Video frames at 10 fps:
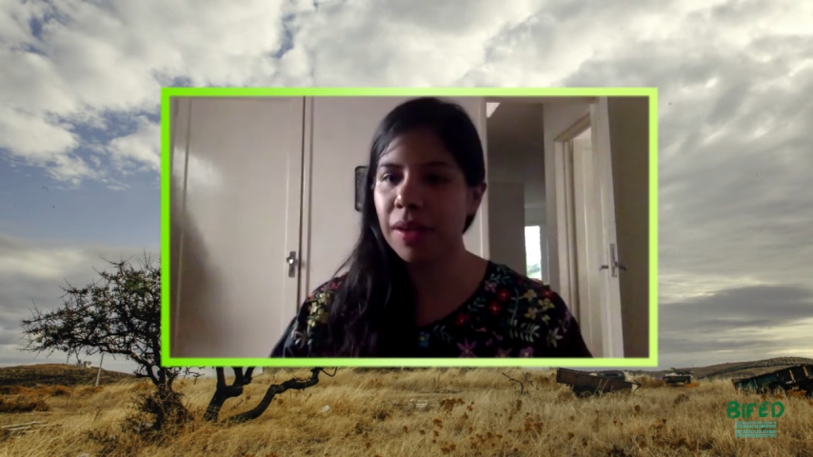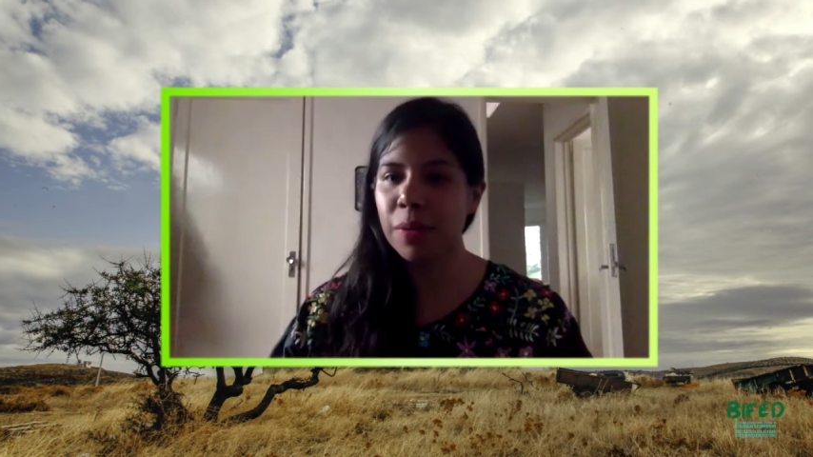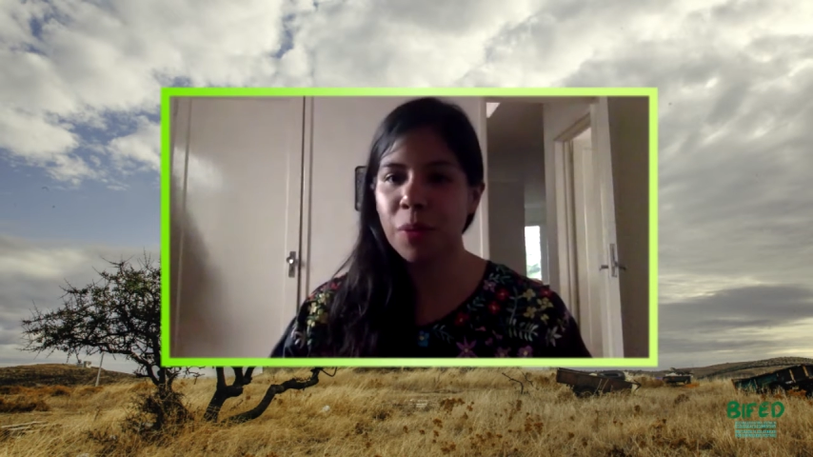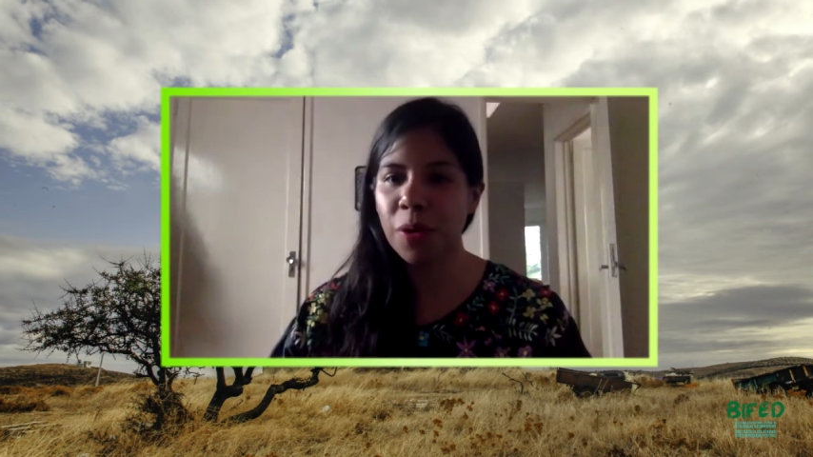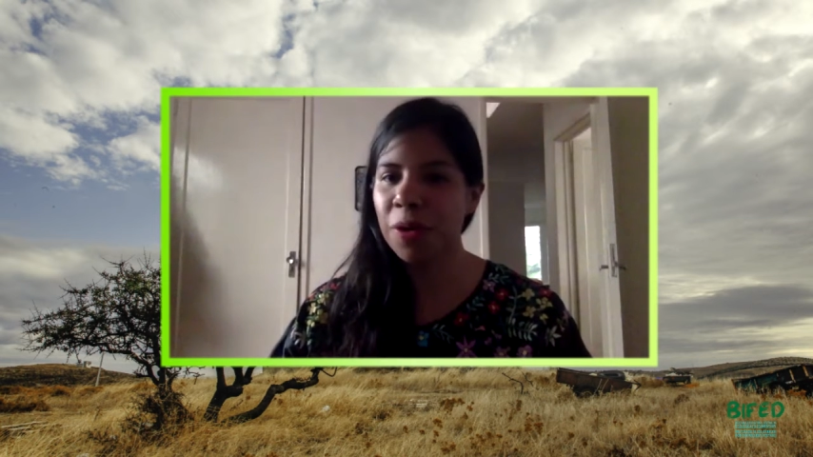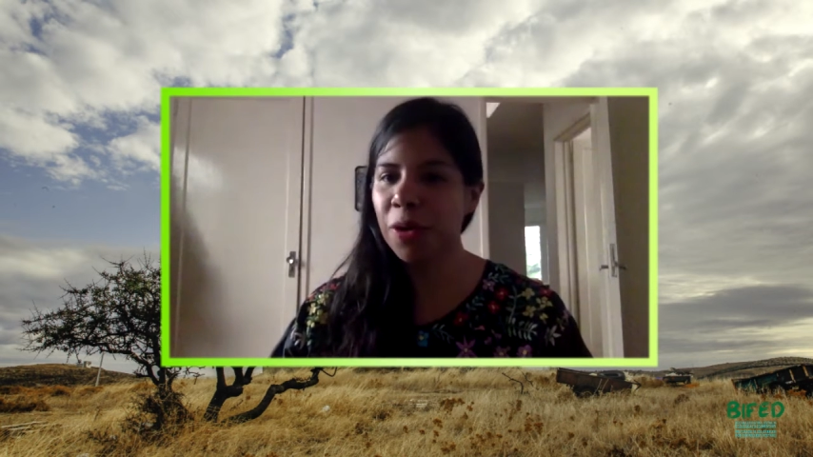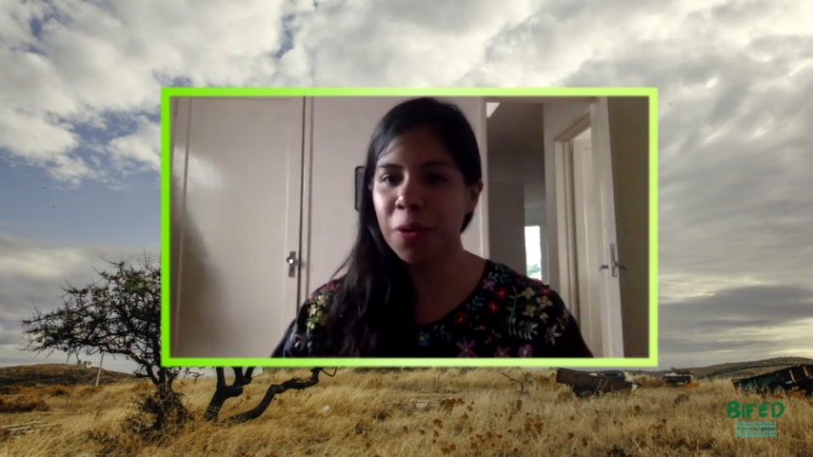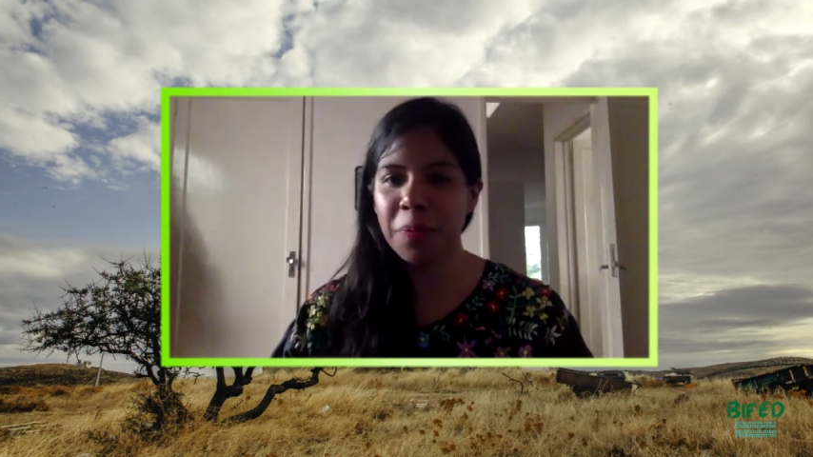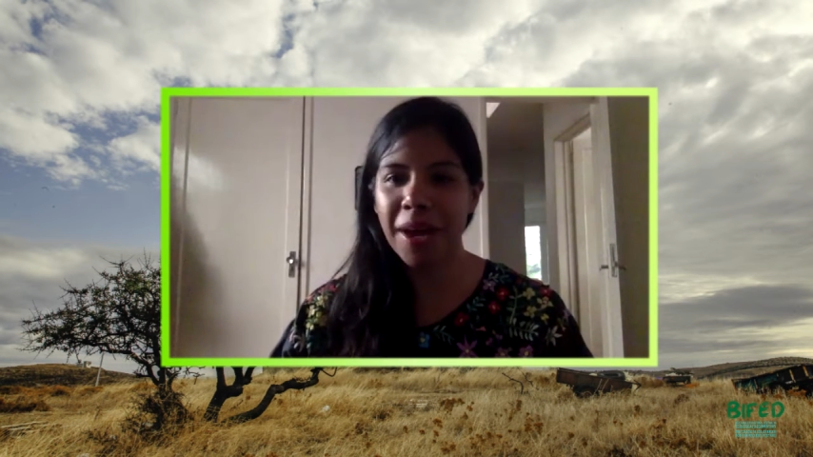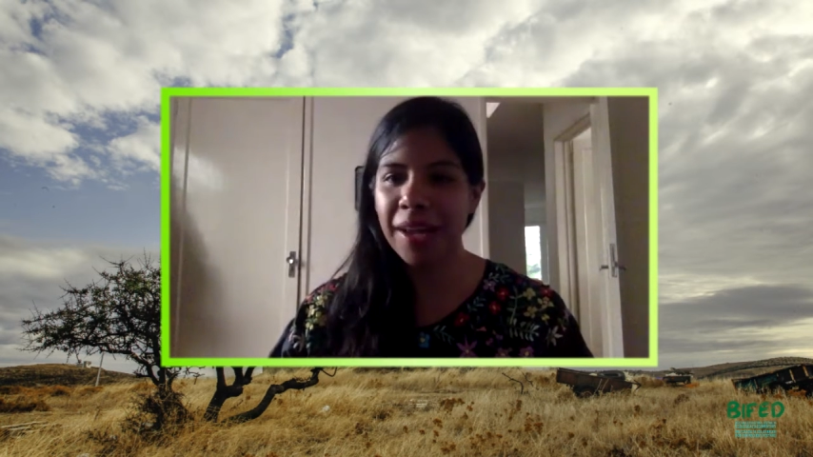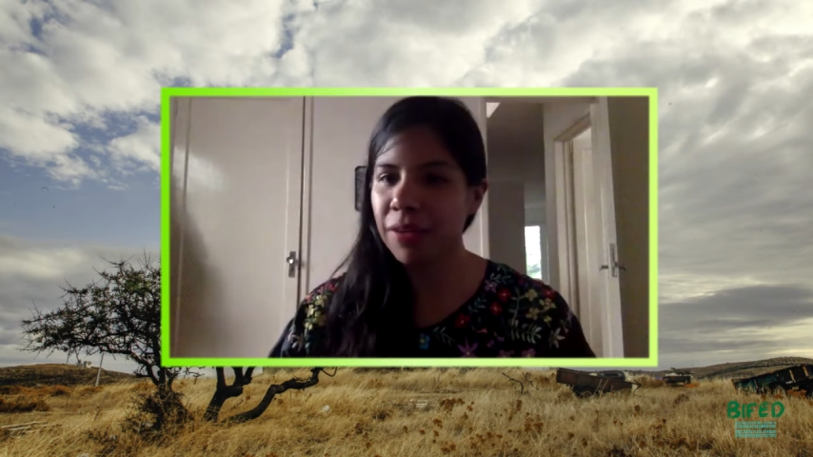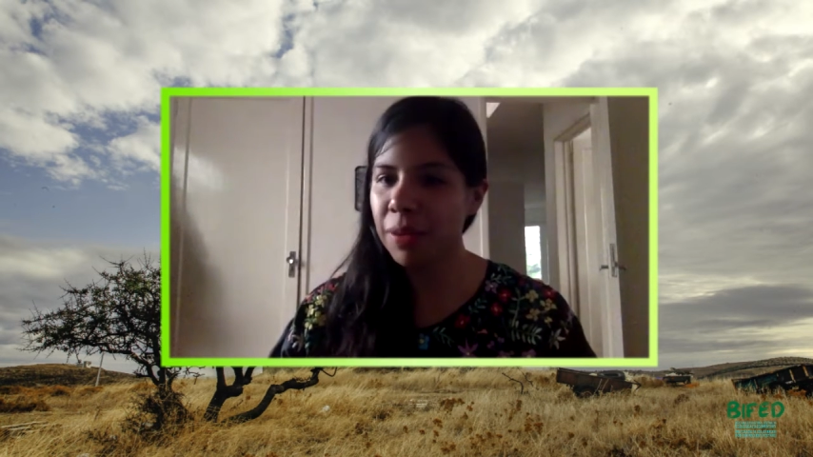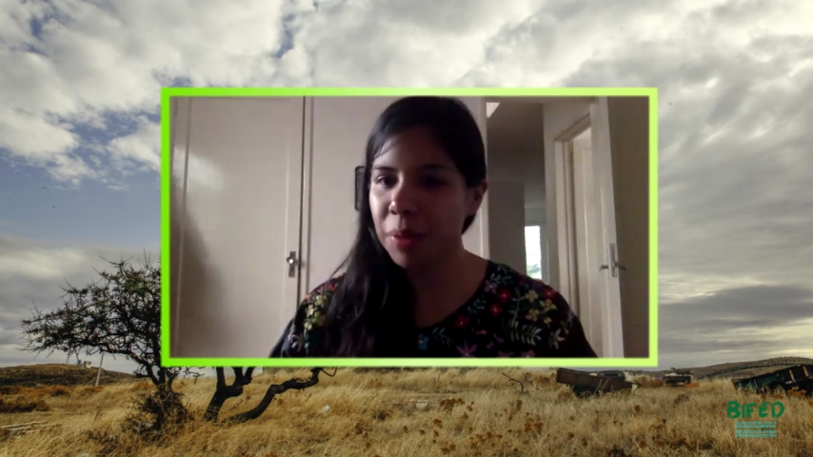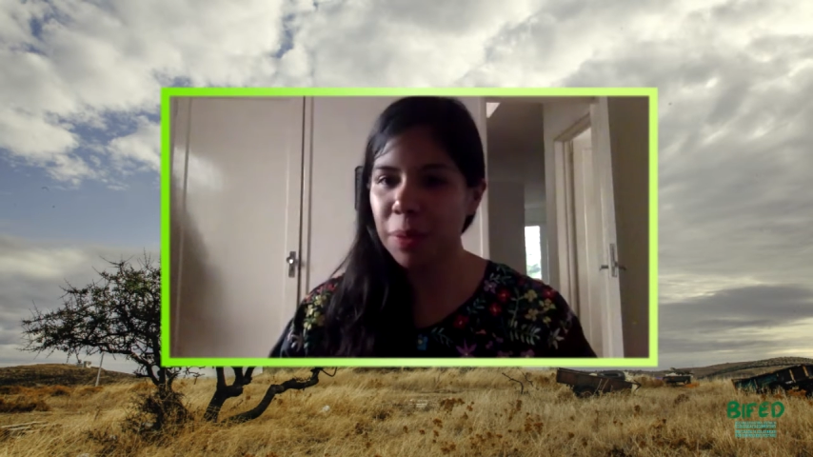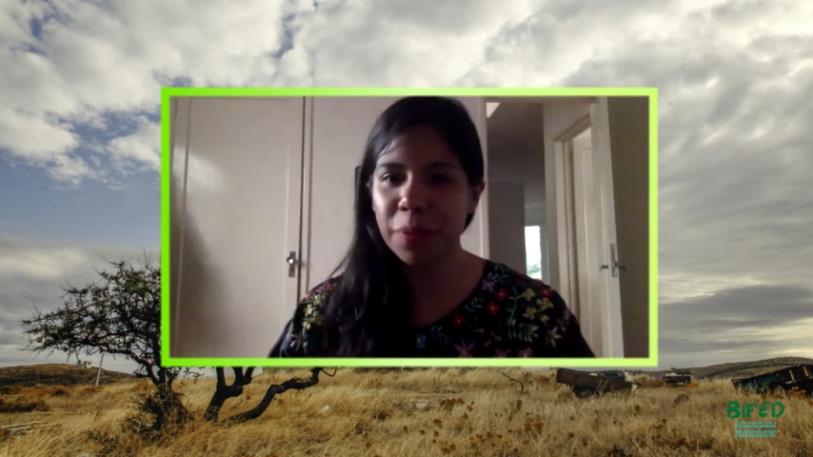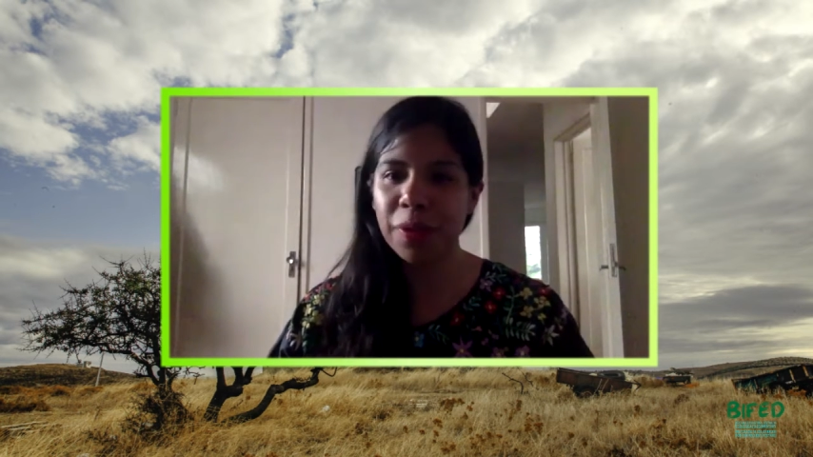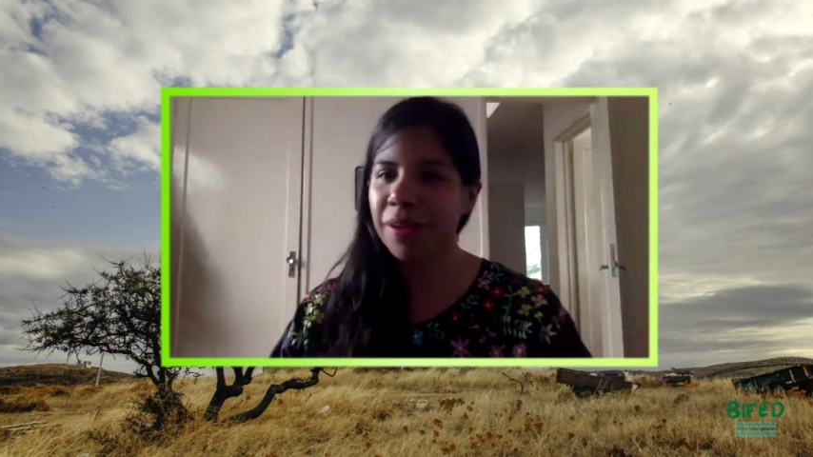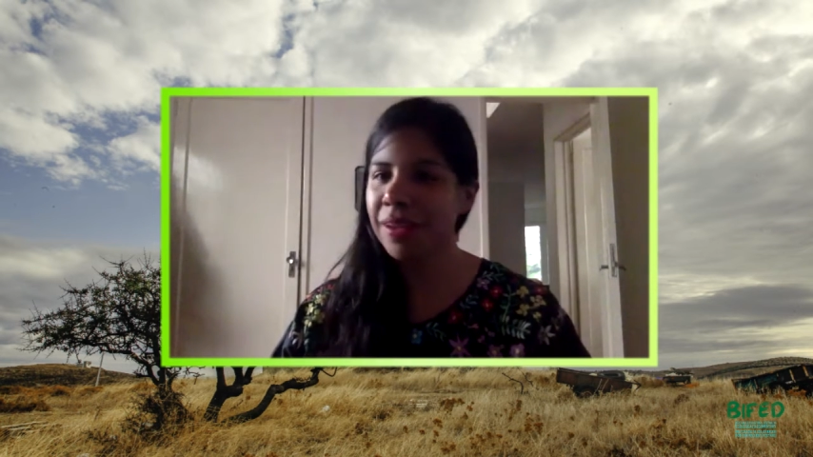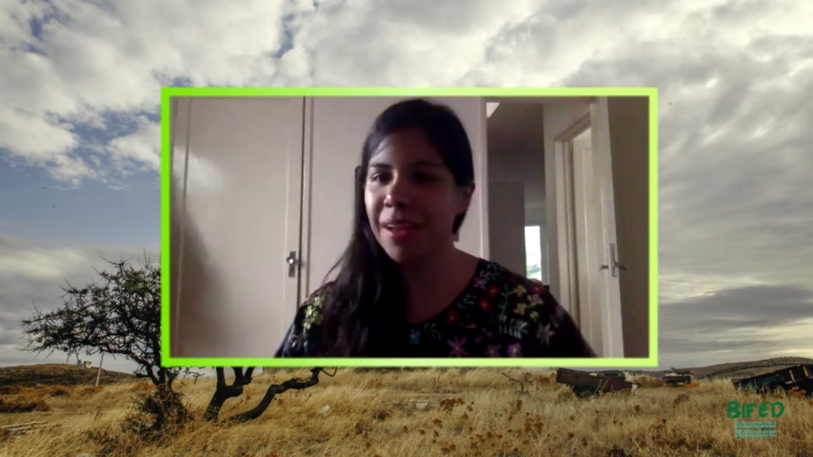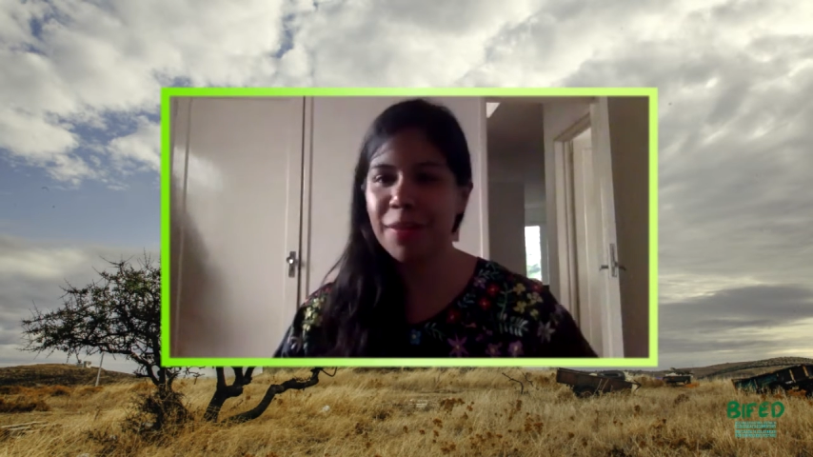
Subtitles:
and more non-binary people